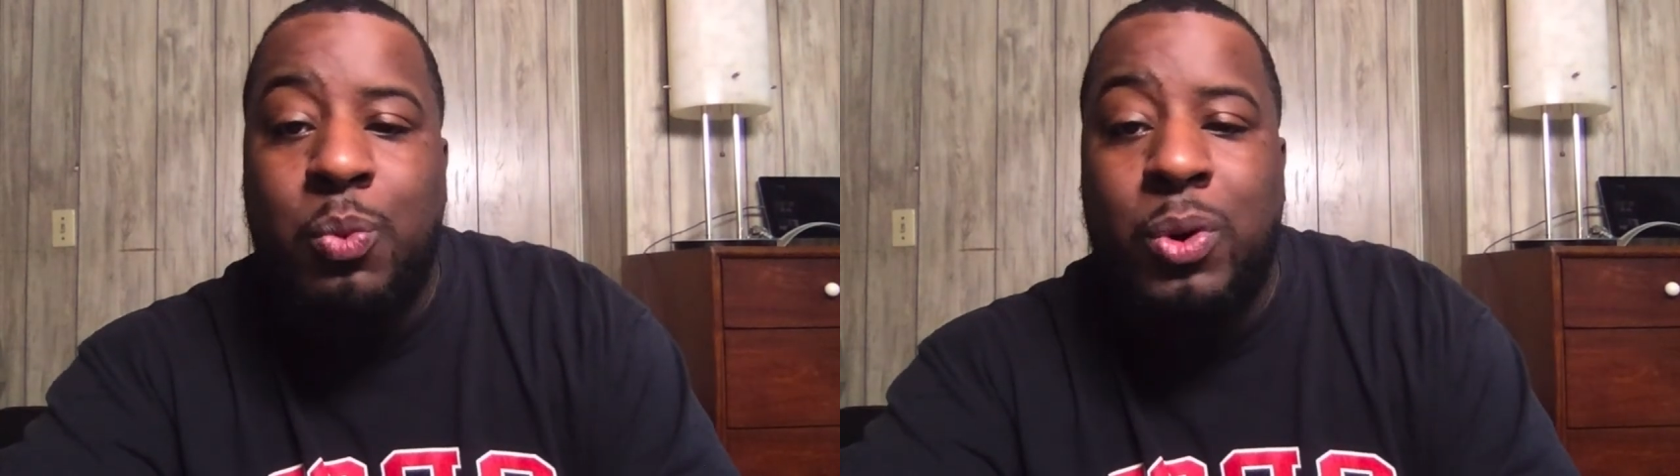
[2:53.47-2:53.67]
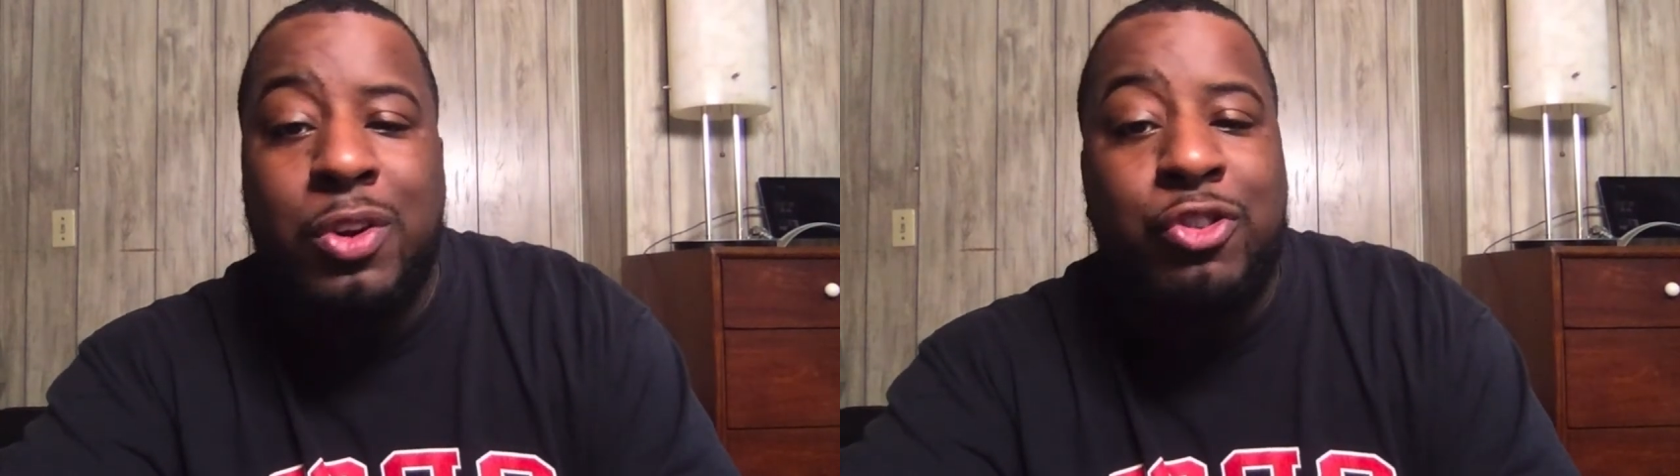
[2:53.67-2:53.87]

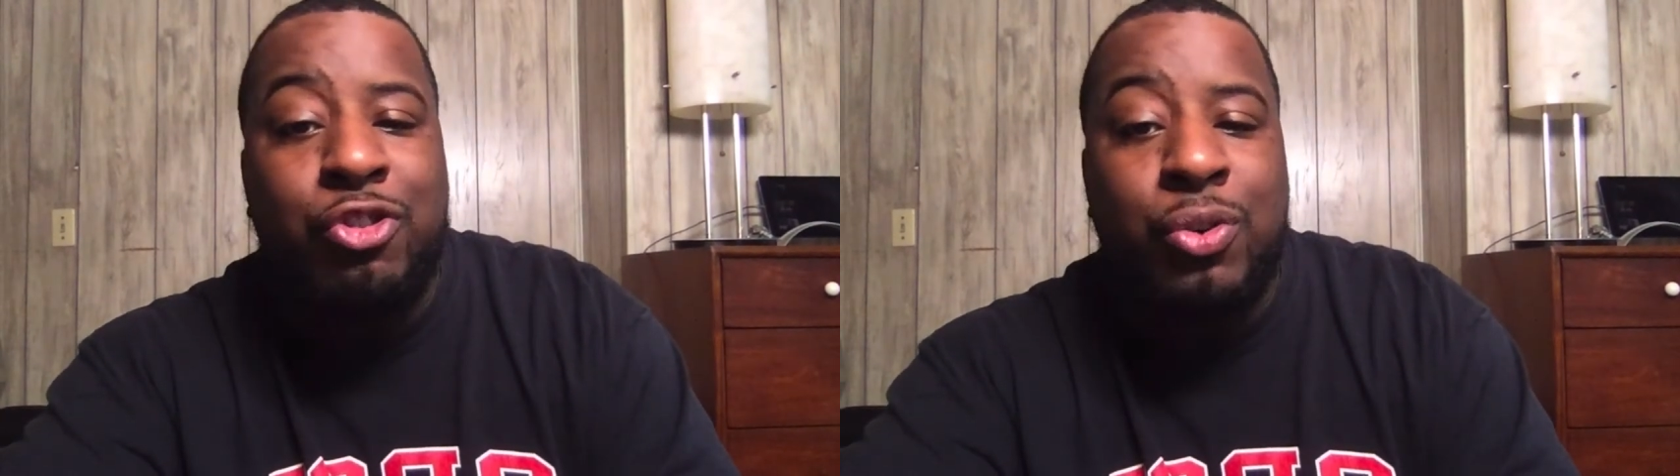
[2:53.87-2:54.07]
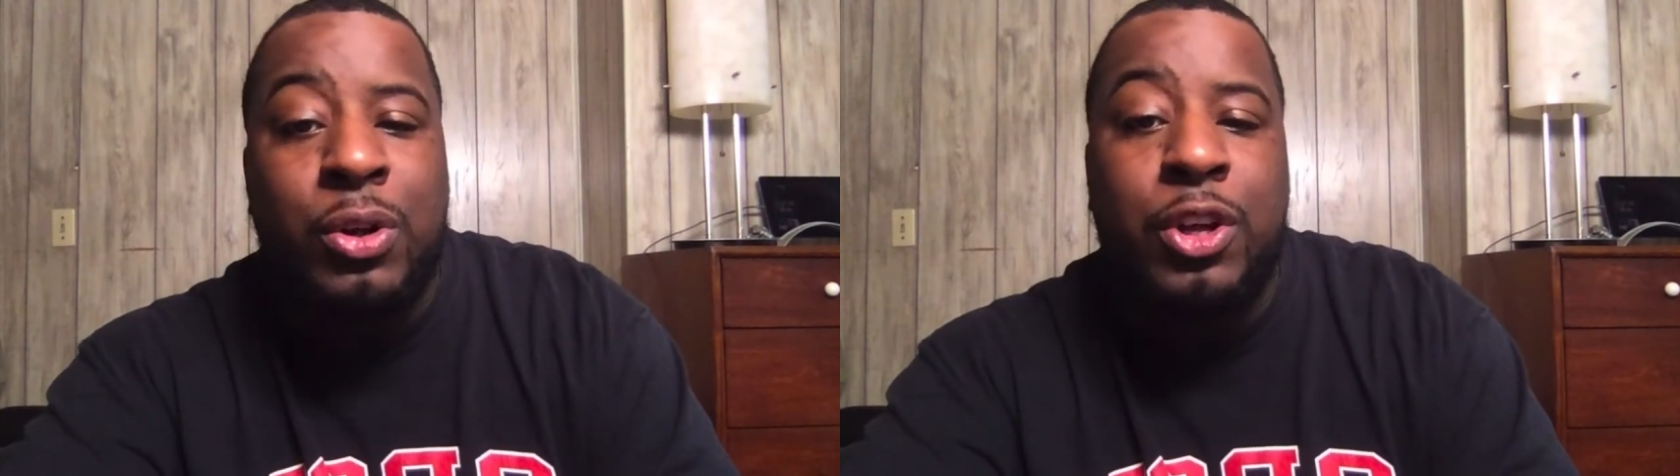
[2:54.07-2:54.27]
would
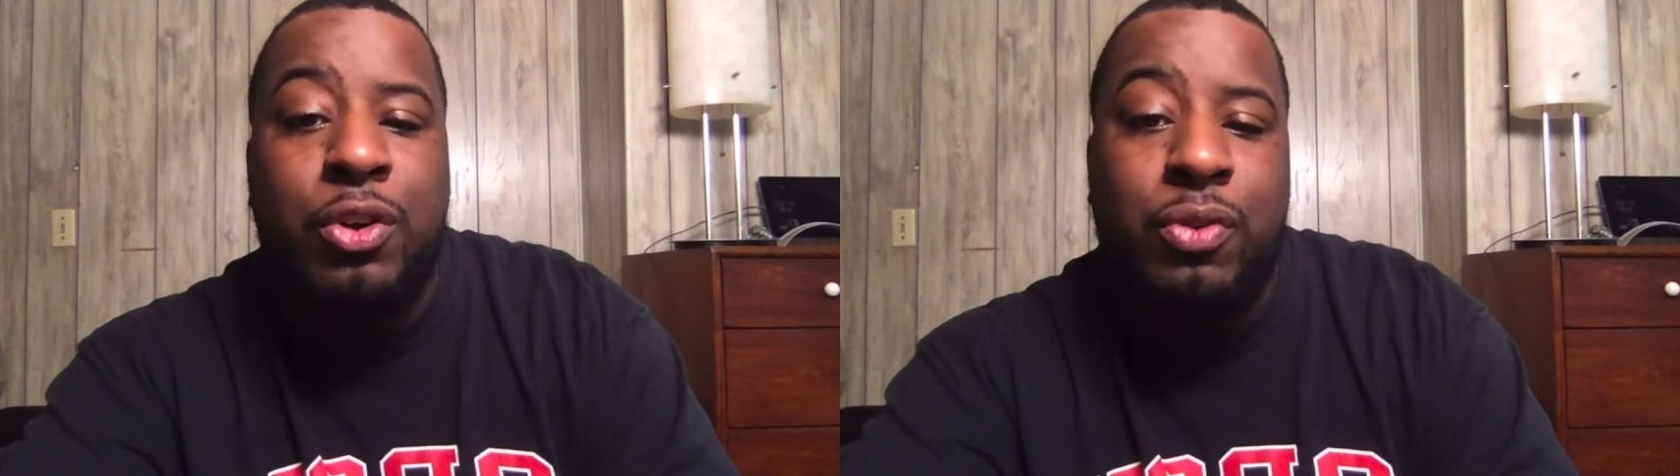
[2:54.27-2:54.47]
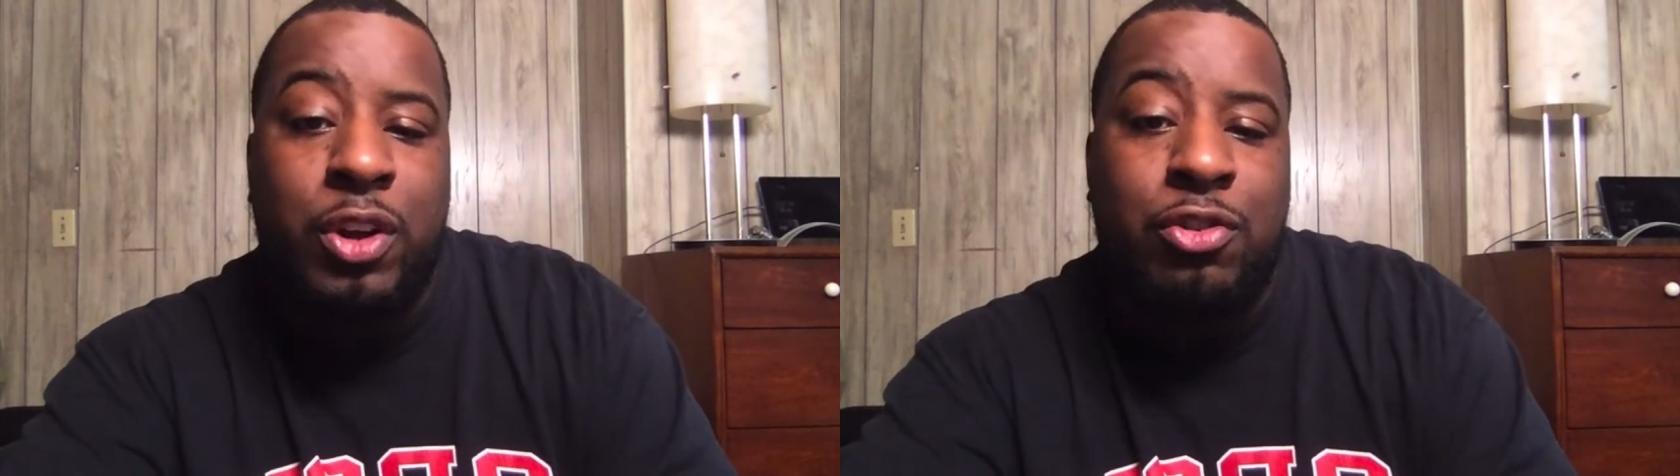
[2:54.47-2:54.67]
surely
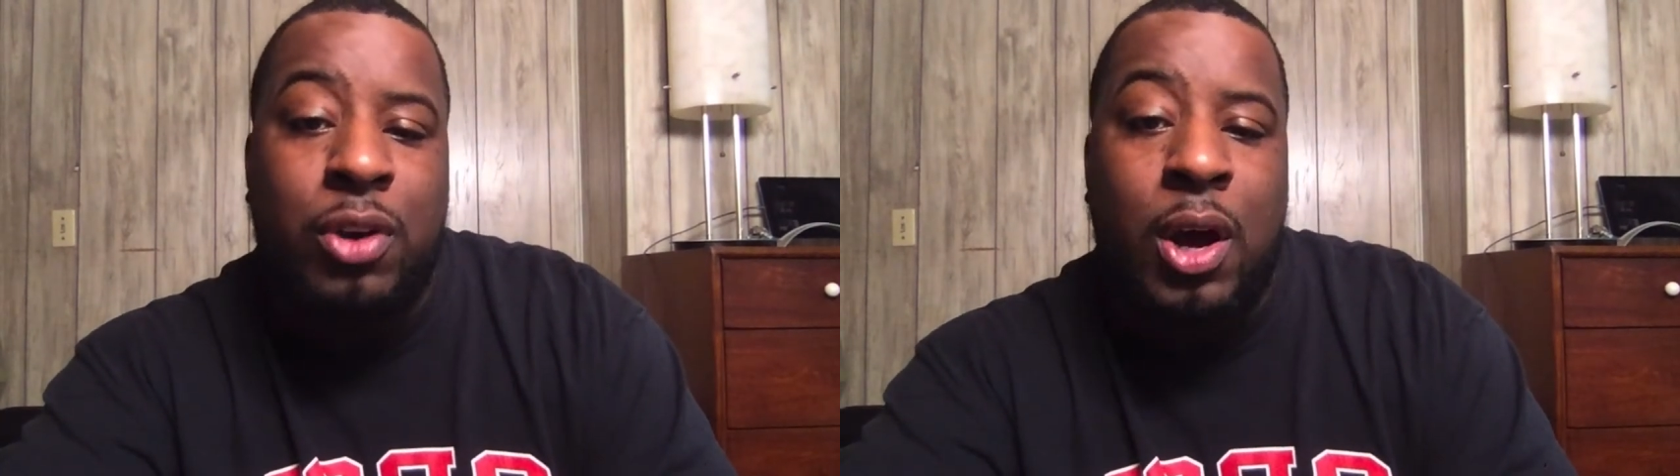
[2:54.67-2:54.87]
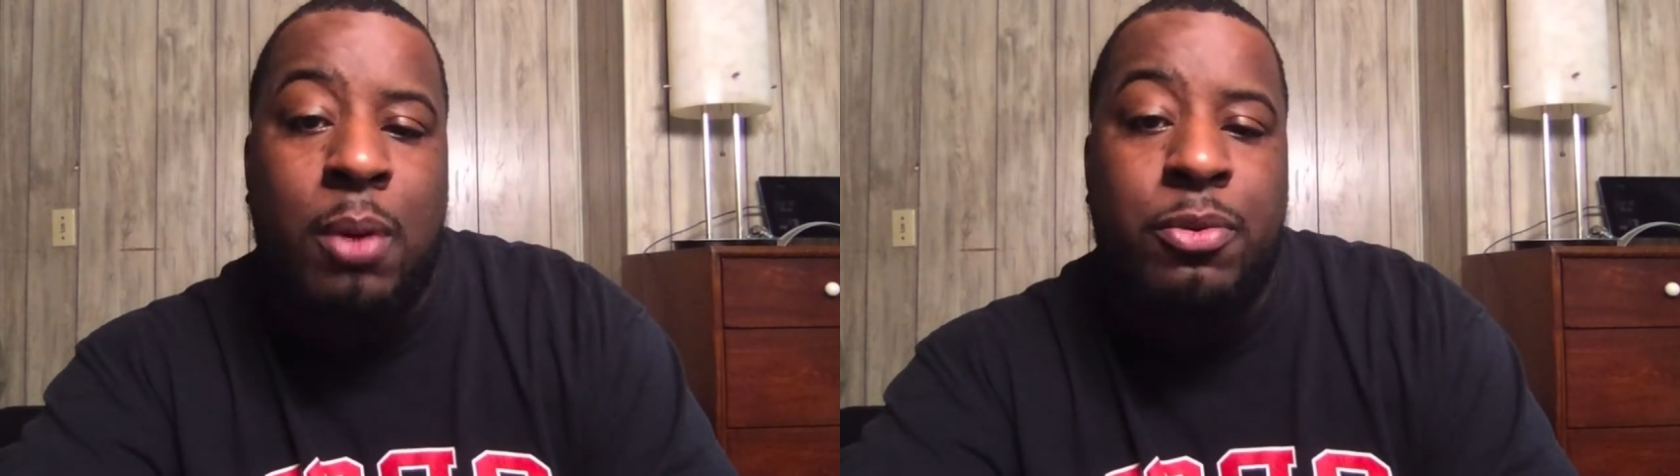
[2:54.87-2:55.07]
create
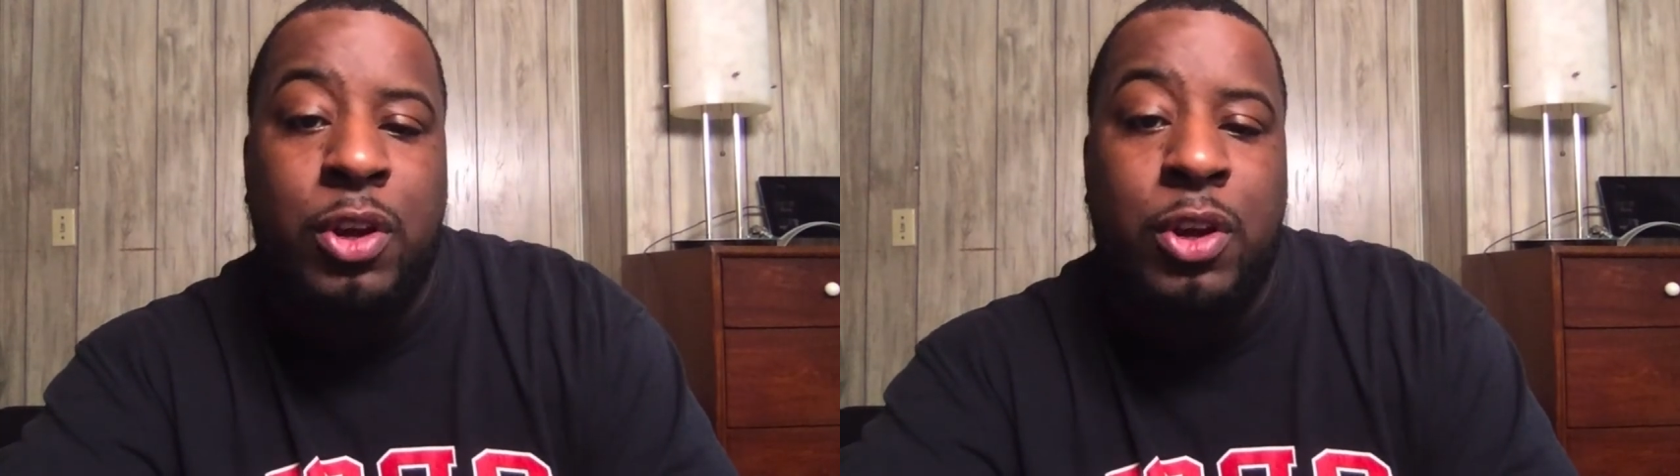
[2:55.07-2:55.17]
jobs